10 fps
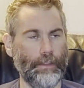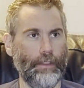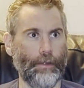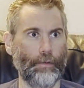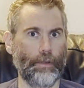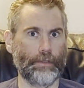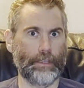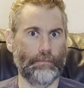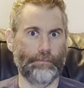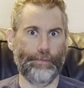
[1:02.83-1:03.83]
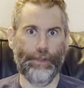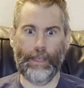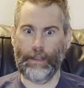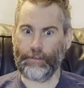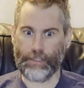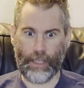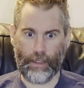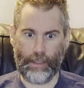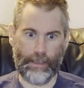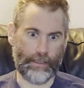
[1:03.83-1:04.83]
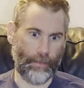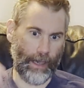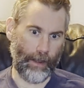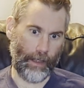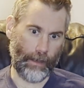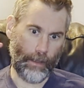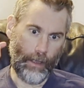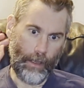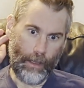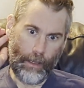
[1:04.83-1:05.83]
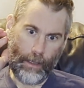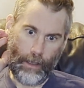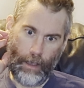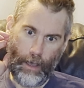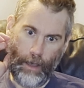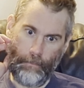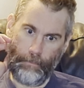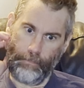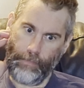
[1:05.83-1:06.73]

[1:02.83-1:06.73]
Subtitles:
There were some pretty interesting things about it. It